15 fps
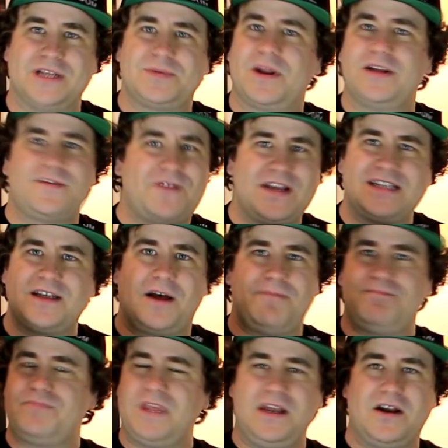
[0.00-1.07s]
It's one of those things that
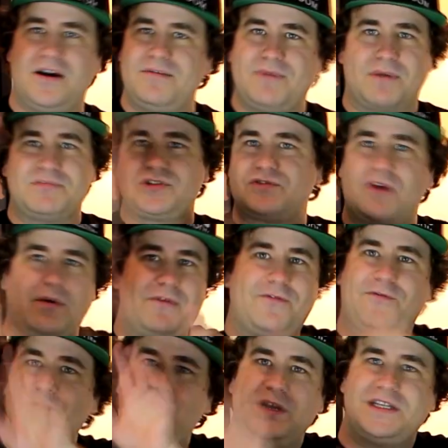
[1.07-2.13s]
I'm scrolling
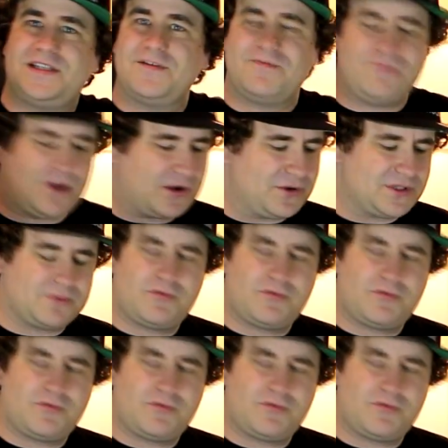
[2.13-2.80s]
through all these different records.